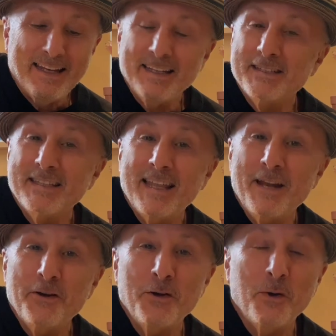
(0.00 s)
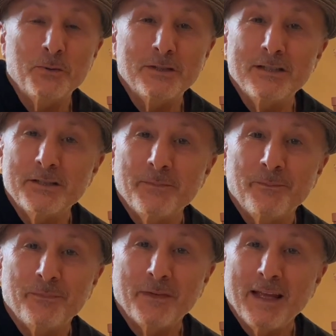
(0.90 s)
isn't their noses,
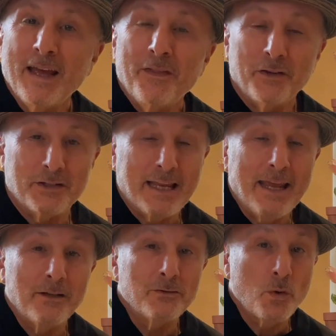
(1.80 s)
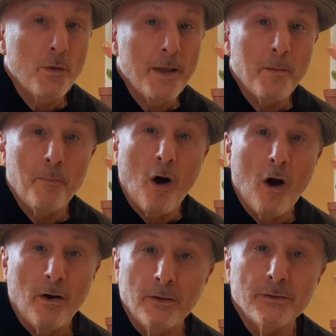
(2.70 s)
their tails, or their
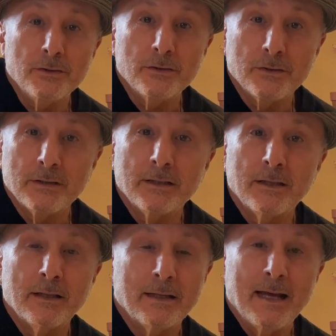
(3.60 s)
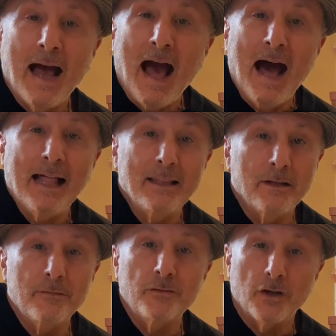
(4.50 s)
paws. I
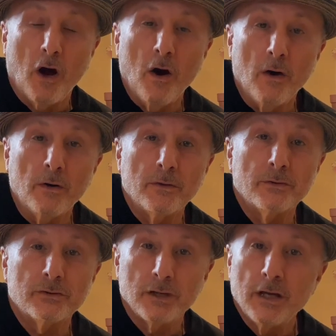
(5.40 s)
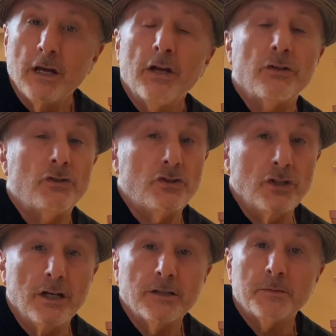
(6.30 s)
love dogs
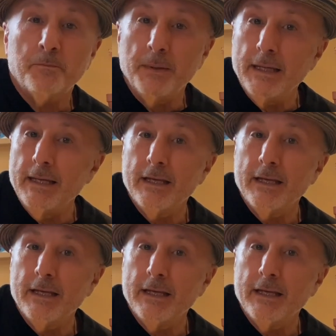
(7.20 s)
just because.